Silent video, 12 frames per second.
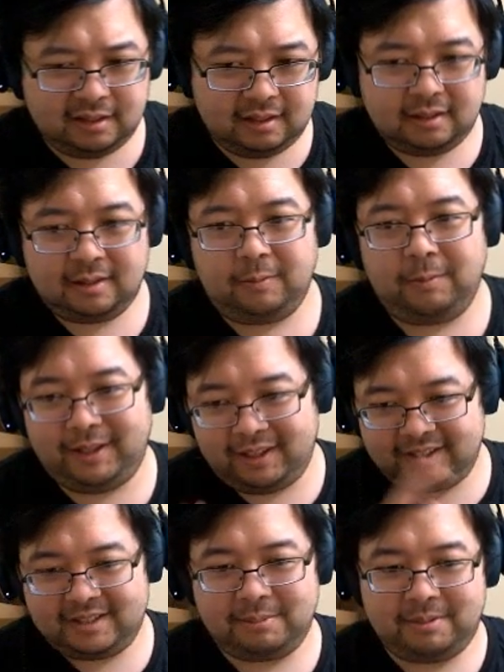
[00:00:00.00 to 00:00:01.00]
With
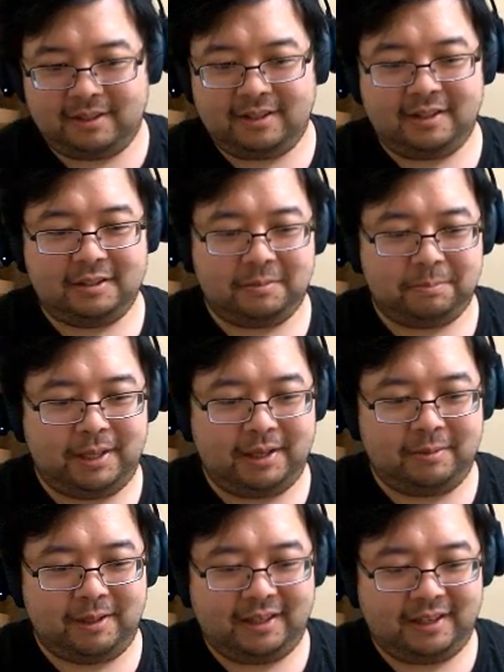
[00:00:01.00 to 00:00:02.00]
exception to this big
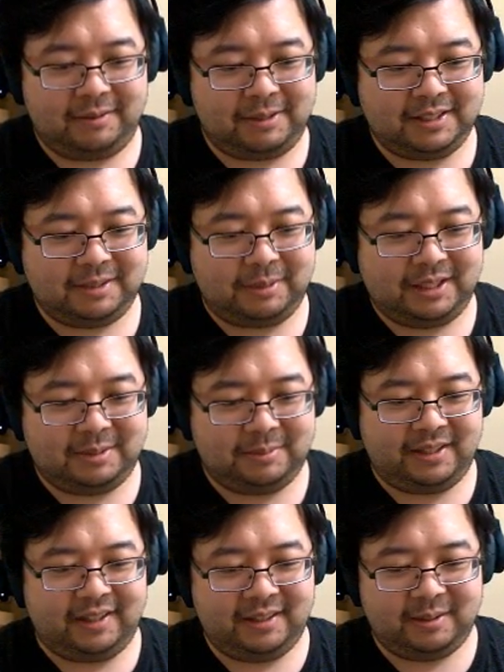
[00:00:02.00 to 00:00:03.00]
one here, which makes me a
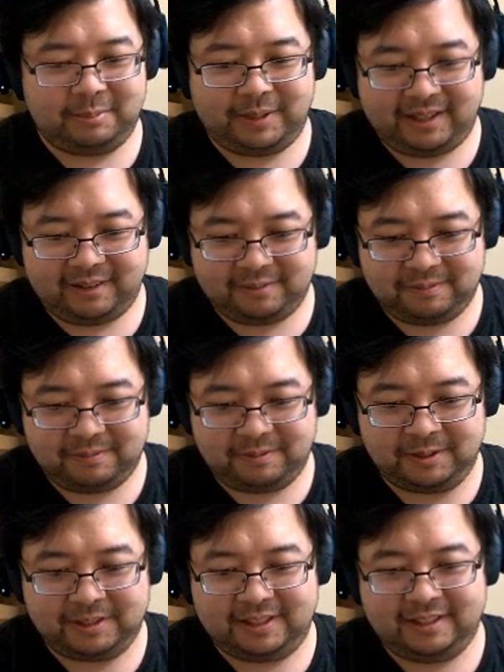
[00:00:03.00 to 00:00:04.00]
little bit
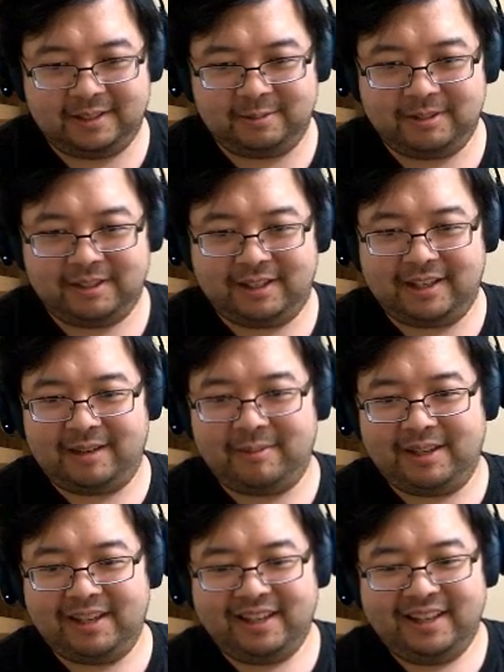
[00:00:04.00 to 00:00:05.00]
unfortunate in terms of the
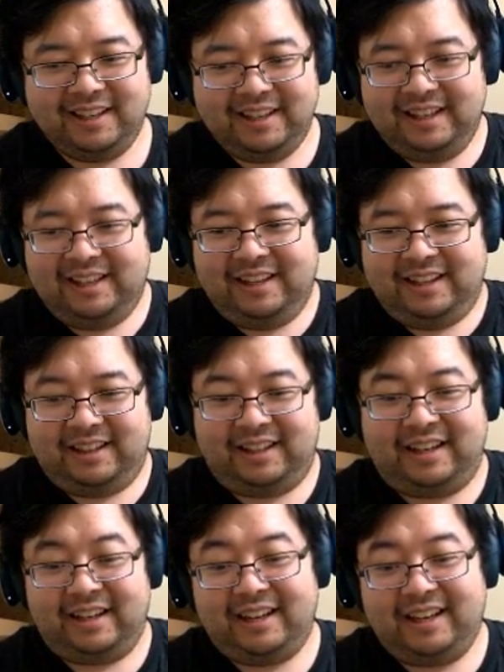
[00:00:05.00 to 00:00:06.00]
timing
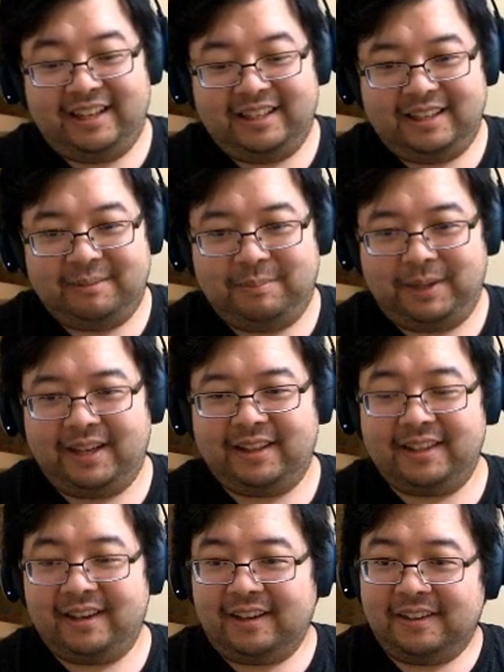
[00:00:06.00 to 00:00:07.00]
that I did. But
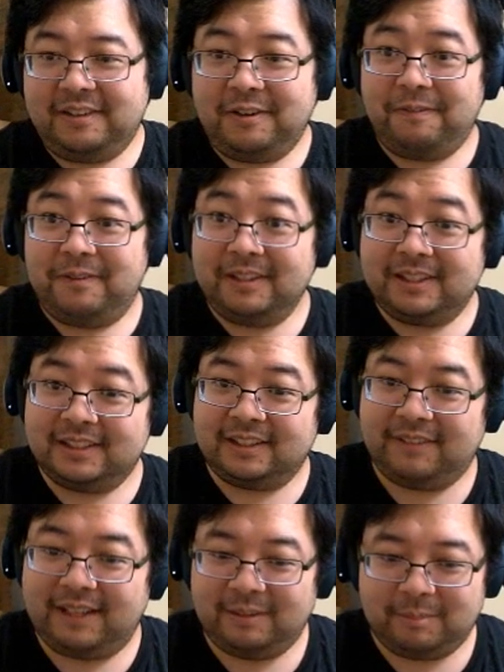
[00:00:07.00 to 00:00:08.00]
there are new filters
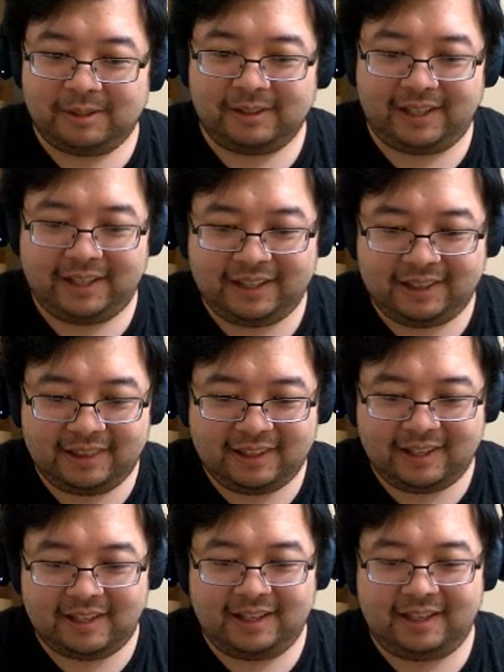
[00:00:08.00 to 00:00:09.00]
available in
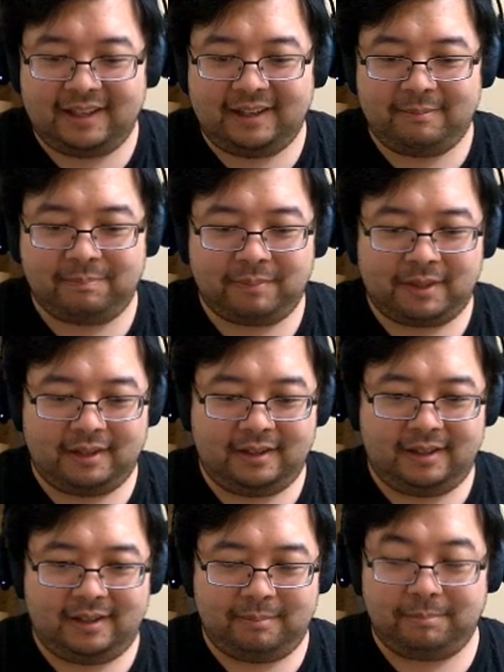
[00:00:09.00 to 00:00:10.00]
the
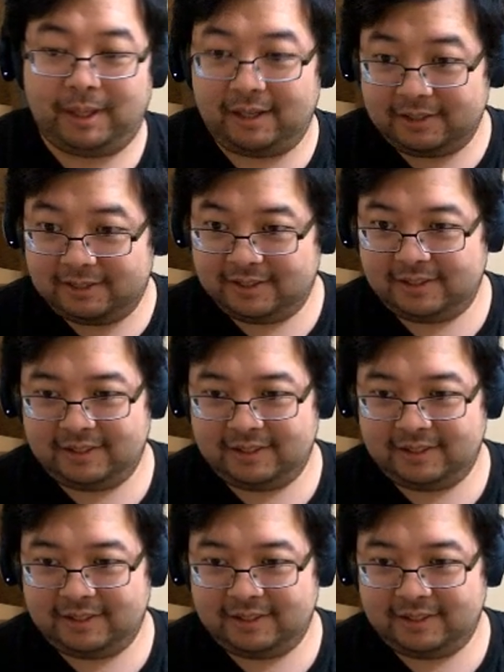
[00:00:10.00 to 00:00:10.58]
box